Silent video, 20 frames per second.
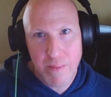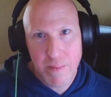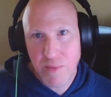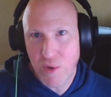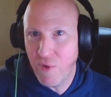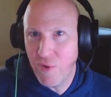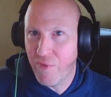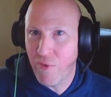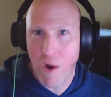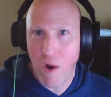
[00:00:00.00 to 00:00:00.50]

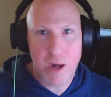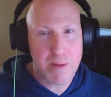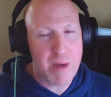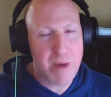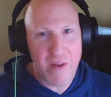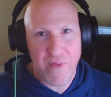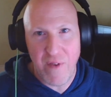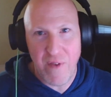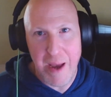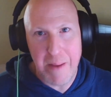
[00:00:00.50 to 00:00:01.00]
You've wronged
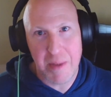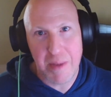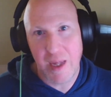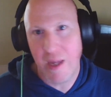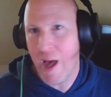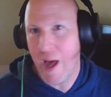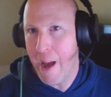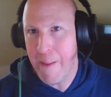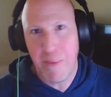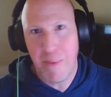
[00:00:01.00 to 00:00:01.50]
my
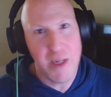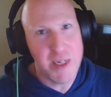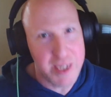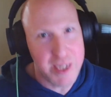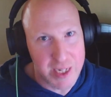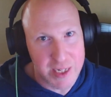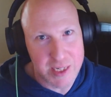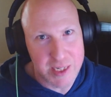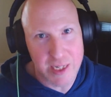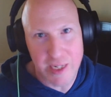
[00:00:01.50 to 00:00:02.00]
family. I play
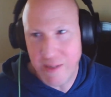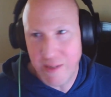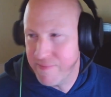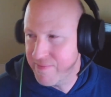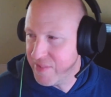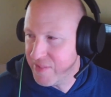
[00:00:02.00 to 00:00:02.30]
D&D.